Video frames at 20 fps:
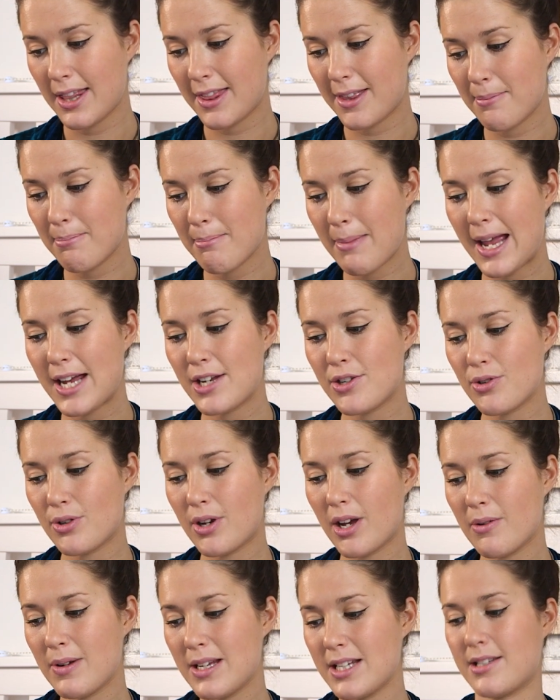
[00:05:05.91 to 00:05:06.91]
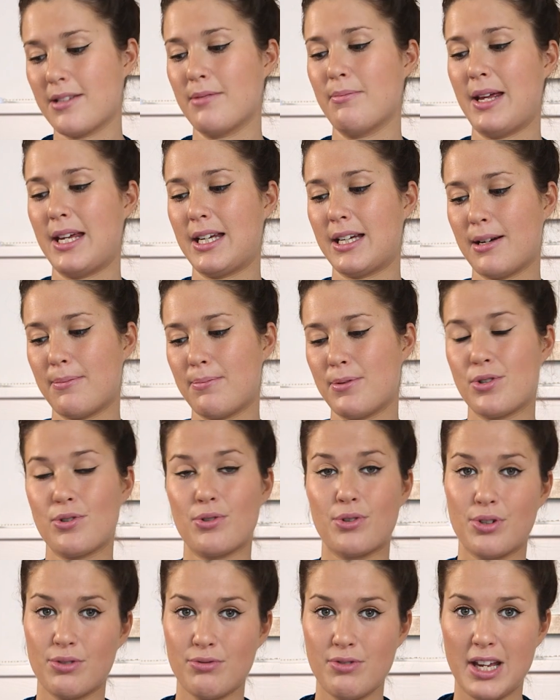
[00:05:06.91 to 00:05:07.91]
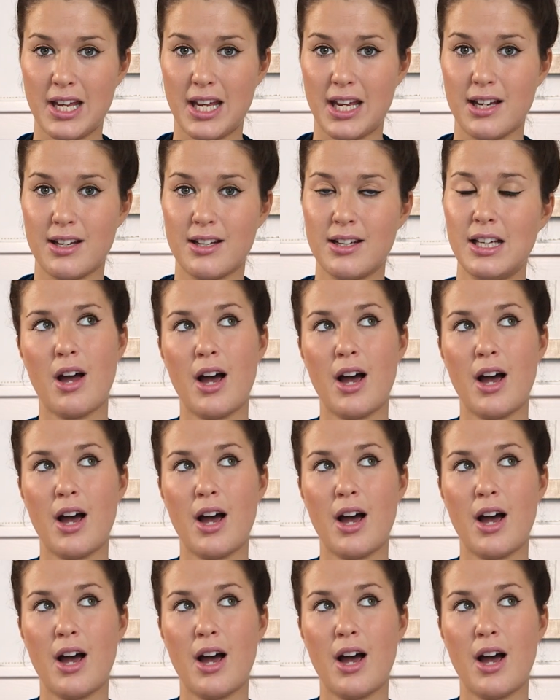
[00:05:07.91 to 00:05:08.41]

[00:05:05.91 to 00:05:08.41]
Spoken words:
that made you go into makeup as your career?